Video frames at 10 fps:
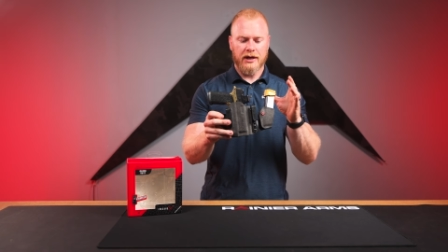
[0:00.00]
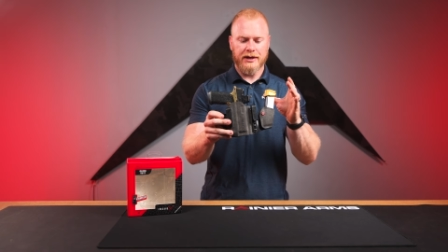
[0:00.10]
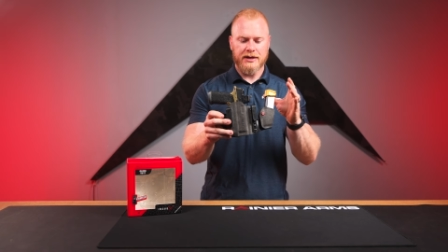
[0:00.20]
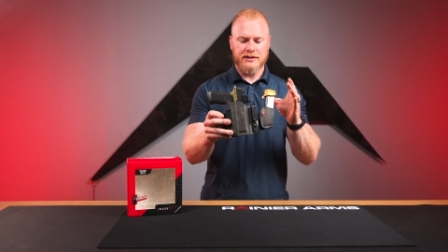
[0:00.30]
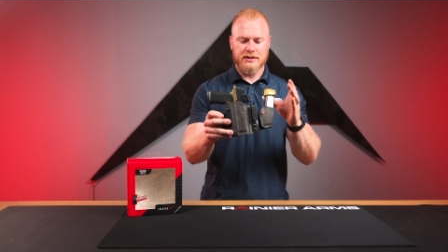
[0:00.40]

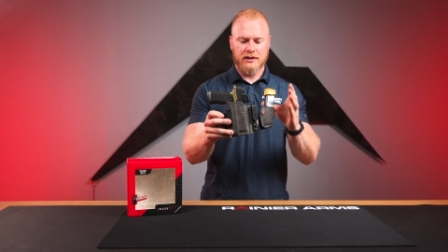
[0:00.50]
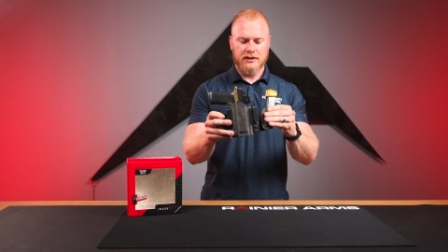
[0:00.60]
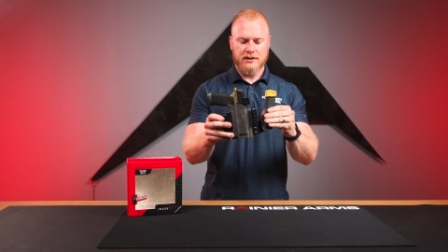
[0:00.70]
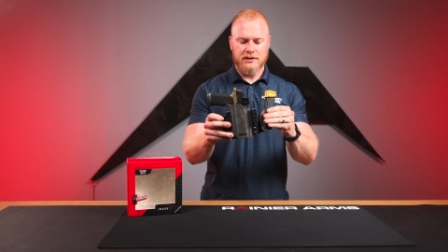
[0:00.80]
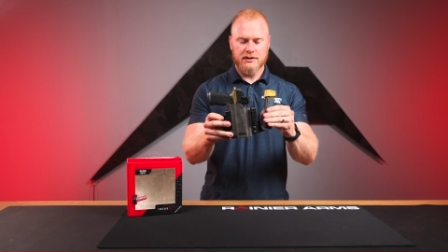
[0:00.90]
It is
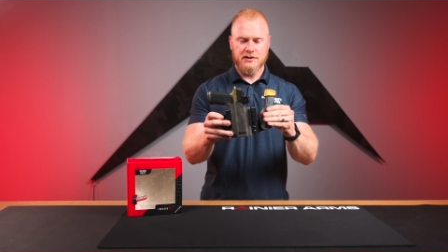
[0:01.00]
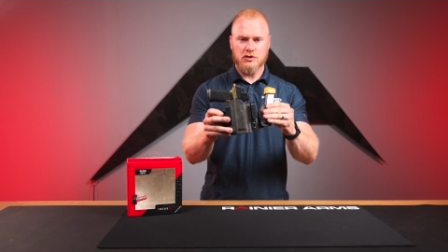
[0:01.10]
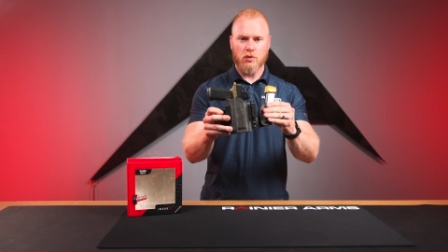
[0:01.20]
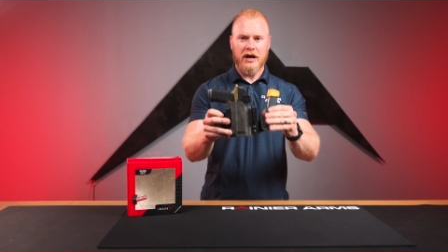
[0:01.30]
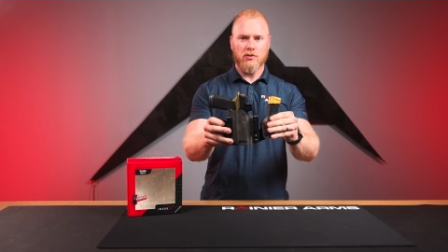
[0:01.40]

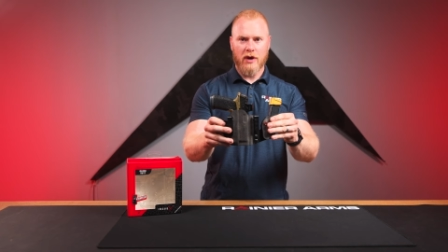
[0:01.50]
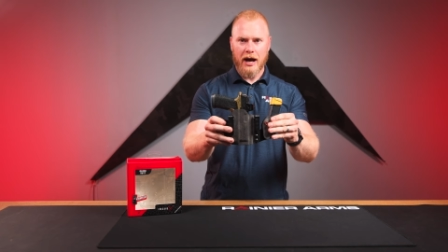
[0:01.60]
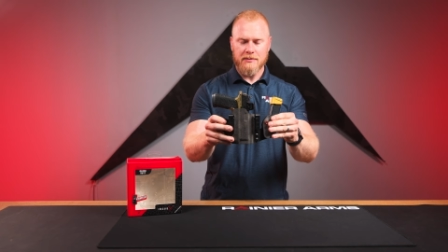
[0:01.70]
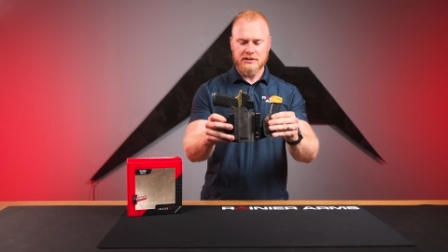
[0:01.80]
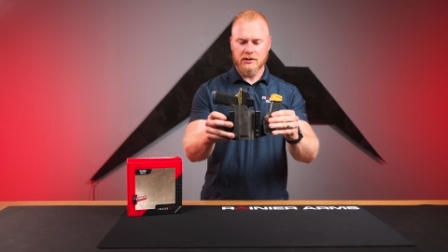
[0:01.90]
suede
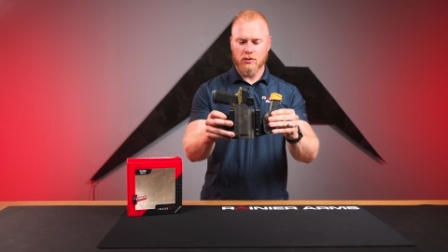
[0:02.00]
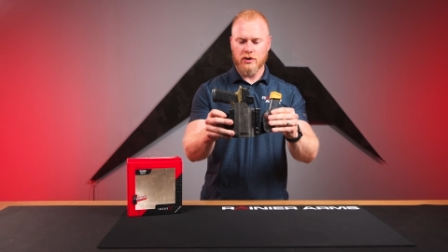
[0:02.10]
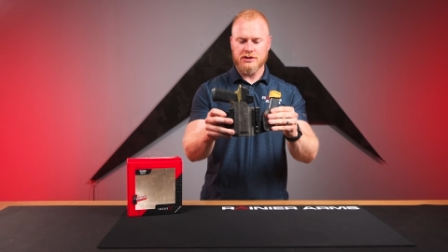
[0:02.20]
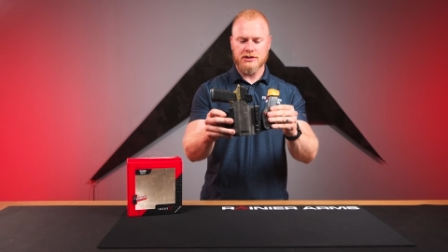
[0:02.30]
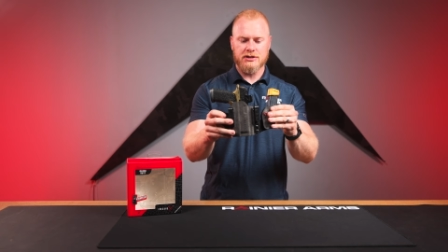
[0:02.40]
wrapped,
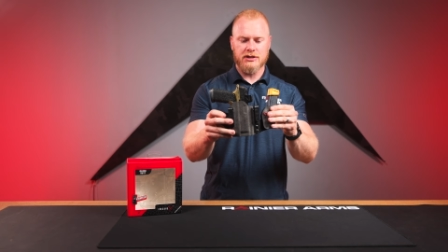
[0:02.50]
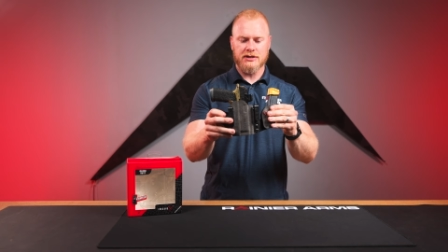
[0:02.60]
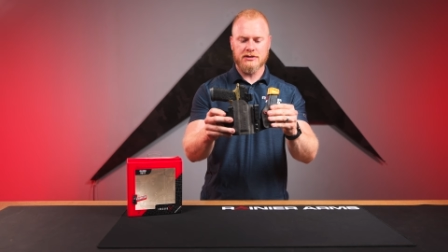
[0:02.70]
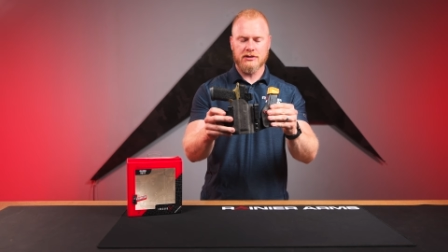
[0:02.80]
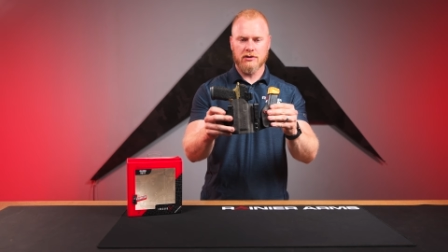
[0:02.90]
which is
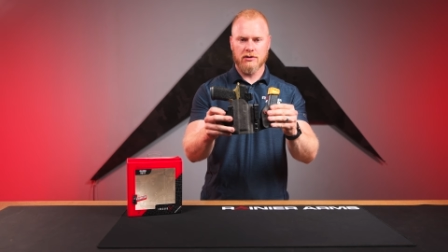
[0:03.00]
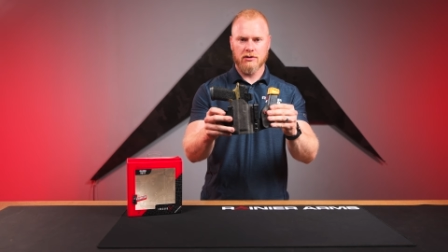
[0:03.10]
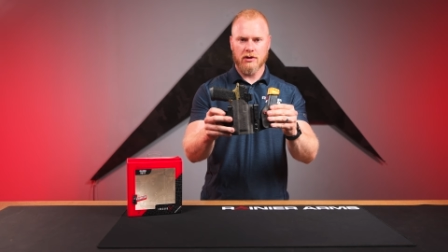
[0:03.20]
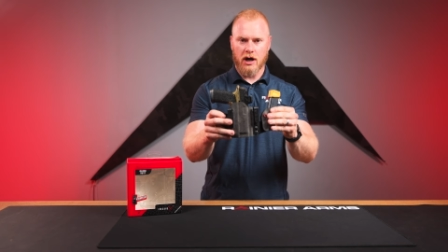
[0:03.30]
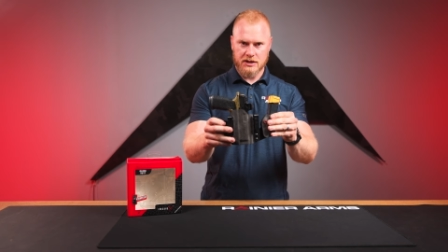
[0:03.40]
just
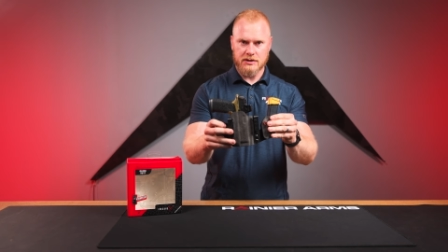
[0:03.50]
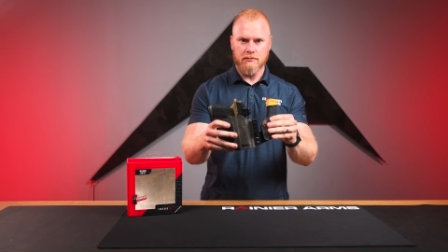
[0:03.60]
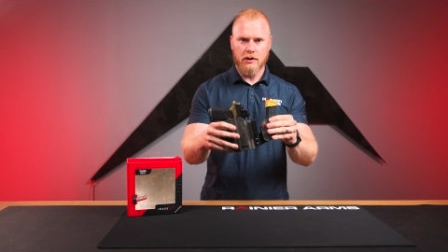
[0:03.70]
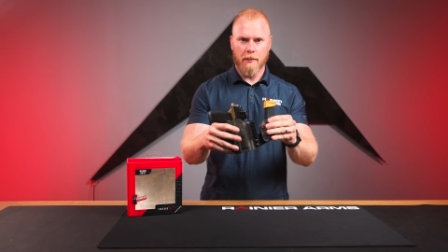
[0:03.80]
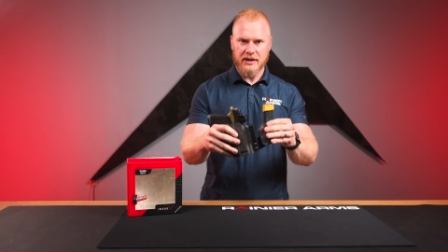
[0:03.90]

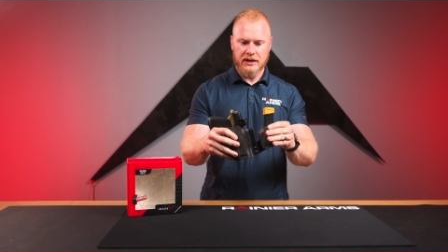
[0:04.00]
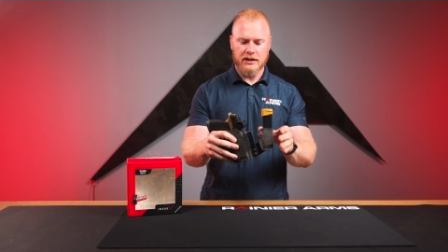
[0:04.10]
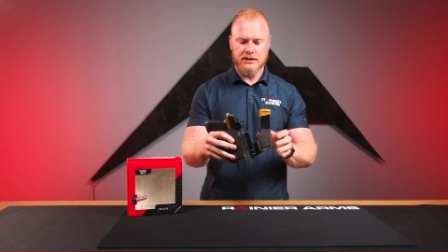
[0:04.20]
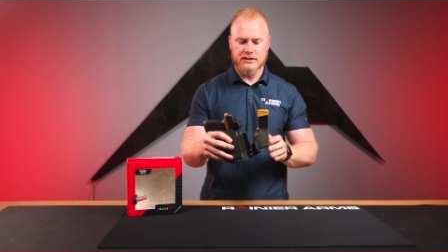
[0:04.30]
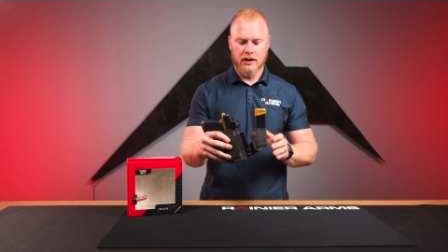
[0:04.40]
awesome
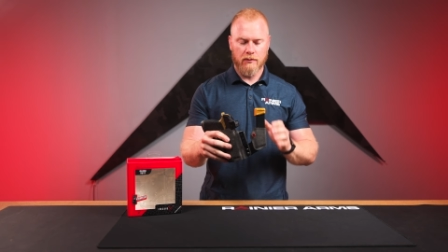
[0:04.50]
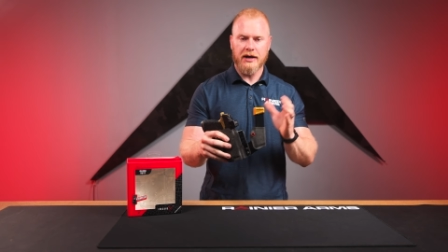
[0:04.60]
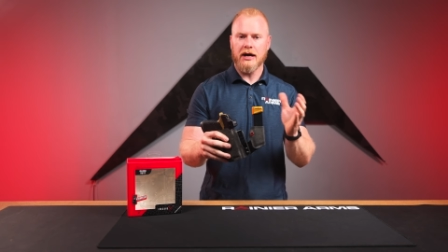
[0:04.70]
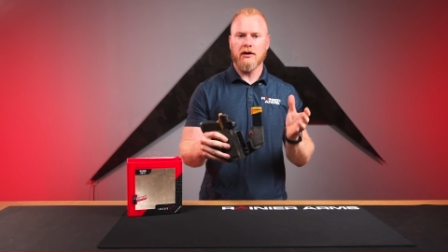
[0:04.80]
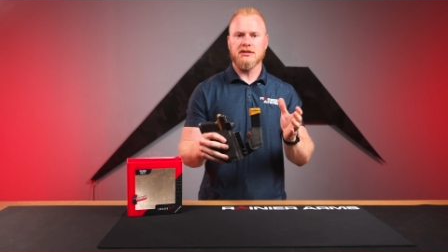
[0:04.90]
because
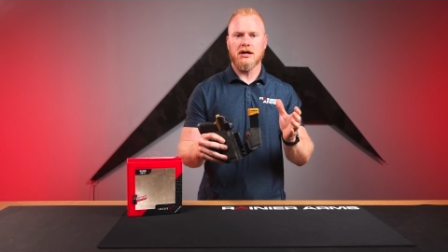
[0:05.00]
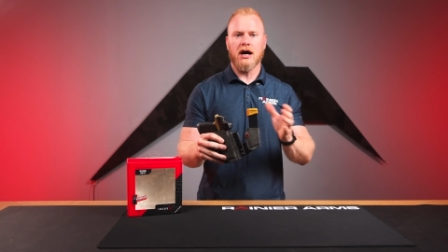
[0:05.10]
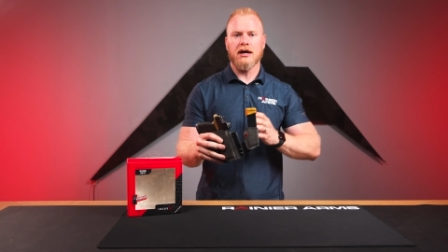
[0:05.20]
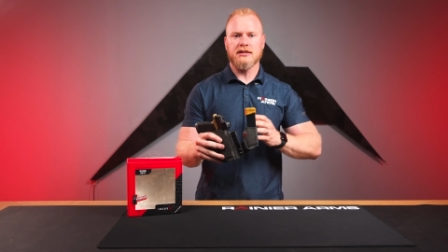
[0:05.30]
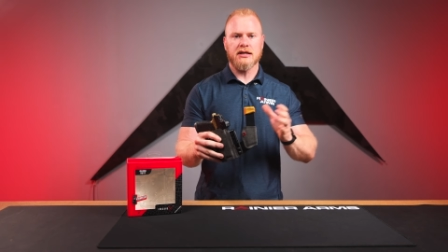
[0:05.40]
right now it's
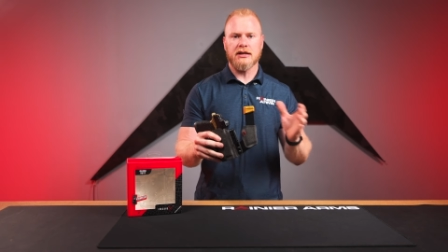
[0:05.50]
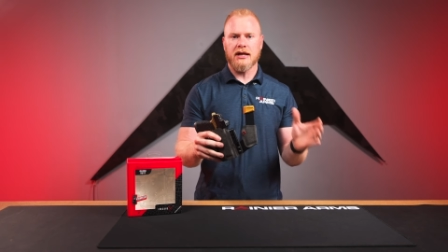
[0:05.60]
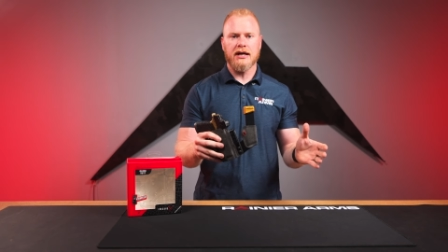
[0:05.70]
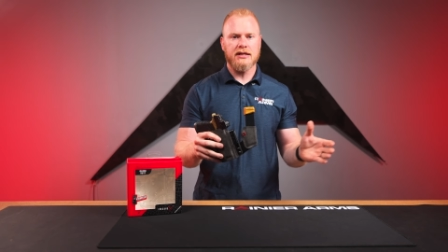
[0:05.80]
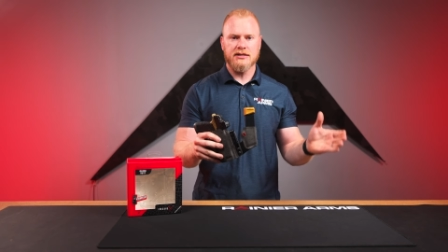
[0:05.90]
hot. It's like
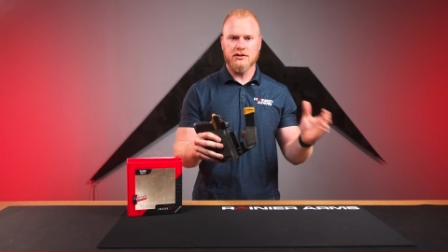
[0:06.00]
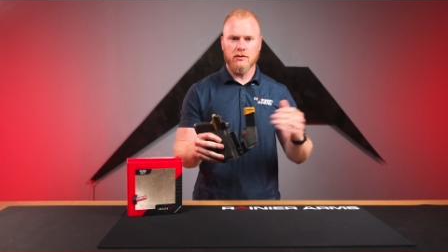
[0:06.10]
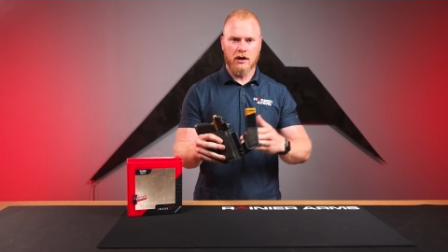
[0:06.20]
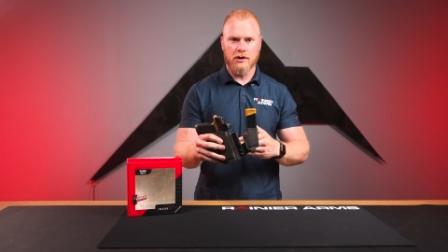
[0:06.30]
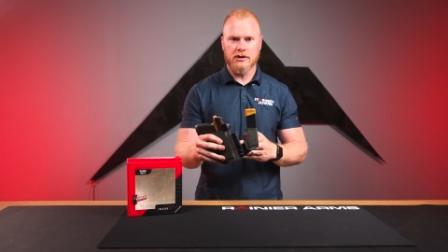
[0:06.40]
90s
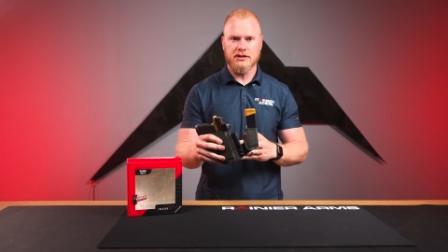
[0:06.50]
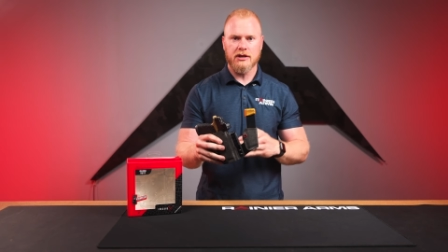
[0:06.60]
to 100